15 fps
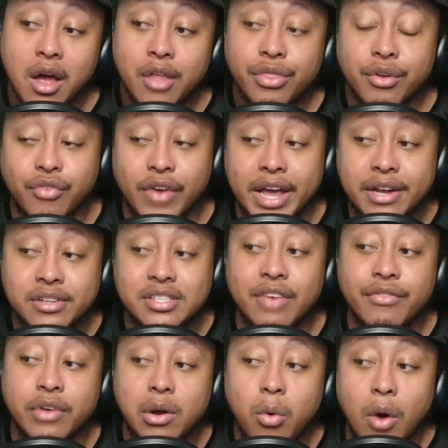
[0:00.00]
The Raiders
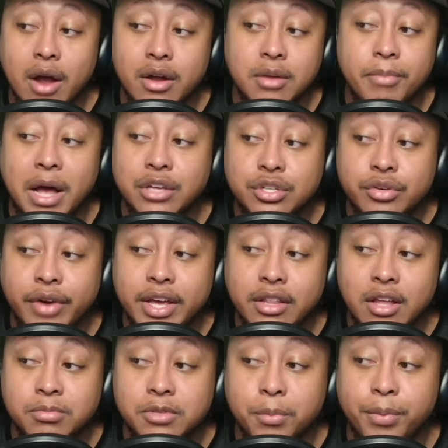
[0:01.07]
have inquired about trading
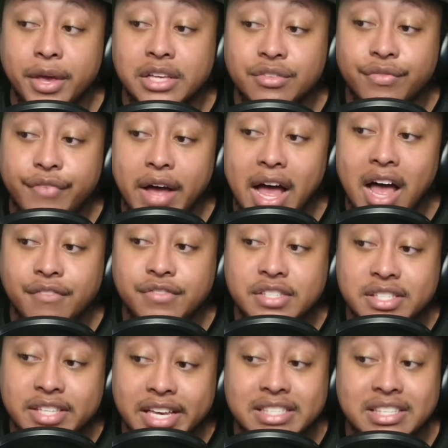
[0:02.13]
up to picks five,
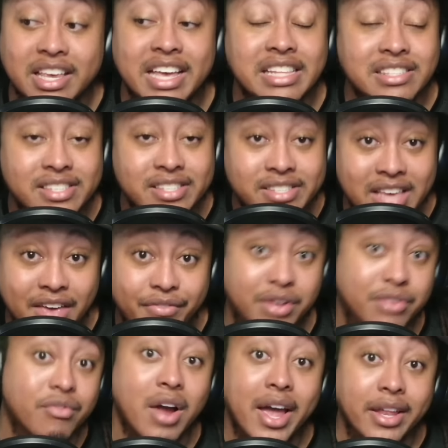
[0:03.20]
six, and
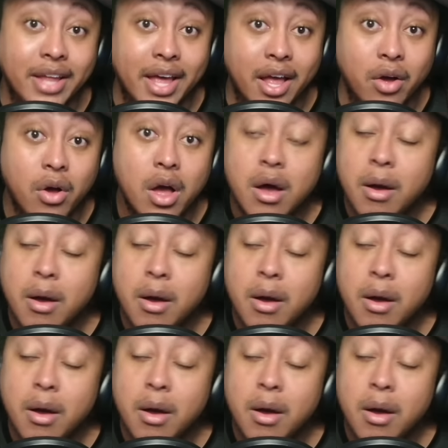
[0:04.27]
seven right now.